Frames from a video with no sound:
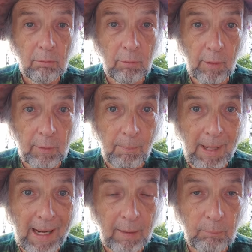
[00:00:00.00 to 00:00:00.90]
without a
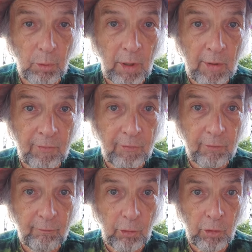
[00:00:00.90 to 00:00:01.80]
back brace
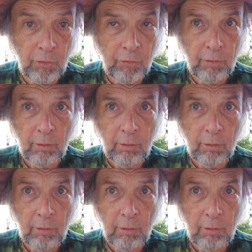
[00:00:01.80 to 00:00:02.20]
first.